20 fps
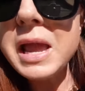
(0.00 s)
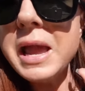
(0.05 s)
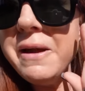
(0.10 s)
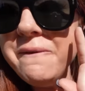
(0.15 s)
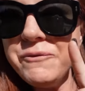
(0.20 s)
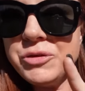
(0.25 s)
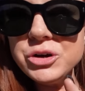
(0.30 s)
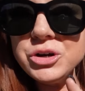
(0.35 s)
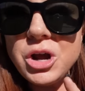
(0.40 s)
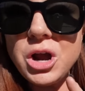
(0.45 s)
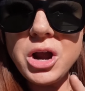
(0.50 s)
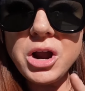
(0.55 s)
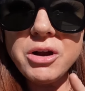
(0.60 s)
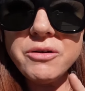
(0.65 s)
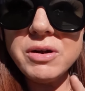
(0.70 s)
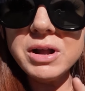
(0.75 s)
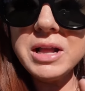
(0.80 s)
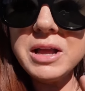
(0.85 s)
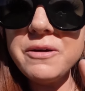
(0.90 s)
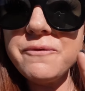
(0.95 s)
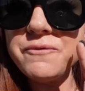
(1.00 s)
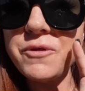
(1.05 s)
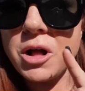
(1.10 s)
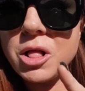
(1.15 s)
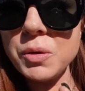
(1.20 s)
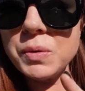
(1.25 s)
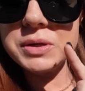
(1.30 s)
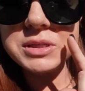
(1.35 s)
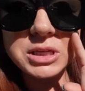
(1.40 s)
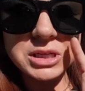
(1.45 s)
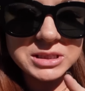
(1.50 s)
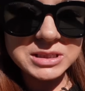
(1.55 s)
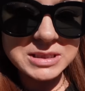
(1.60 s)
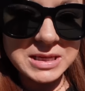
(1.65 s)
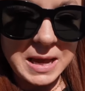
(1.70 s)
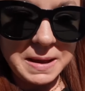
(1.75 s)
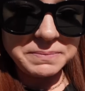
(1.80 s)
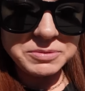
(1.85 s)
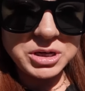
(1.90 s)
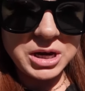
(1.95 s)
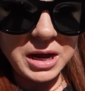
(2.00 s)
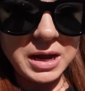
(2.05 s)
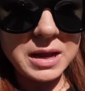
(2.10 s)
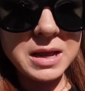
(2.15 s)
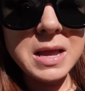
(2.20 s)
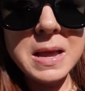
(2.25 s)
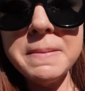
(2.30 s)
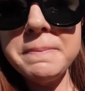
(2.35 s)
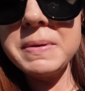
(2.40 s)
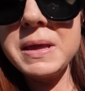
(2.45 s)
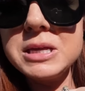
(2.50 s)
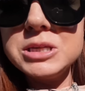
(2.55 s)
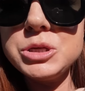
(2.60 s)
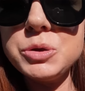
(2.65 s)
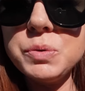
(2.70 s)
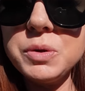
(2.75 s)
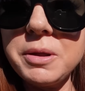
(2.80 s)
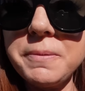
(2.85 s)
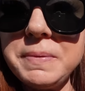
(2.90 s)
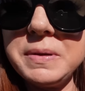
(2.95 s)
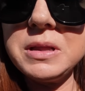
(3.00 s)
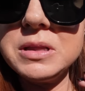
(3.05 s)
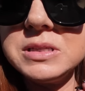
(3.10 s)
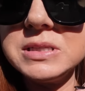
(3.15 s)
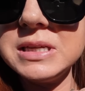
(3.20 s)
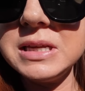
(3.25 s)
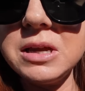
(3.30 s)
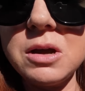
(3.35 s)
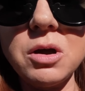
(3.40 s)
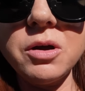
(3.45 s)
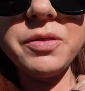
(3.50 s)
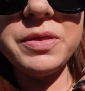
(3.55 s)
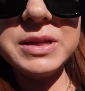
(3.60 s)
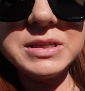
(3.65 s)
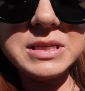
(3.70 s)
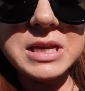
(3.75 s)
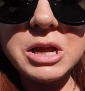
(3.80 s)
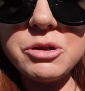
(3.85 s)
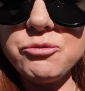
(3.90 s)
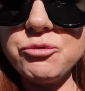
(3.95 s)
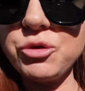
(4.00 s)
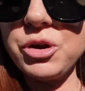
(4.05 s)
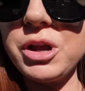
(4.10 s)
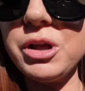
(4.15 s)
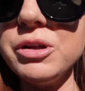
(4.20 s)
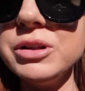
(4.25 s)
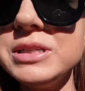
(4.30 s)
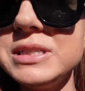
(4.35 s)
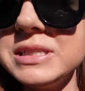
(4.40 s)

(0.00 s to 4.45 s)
if you're not already, follow us on Snapchat because you would have been seeing all this in real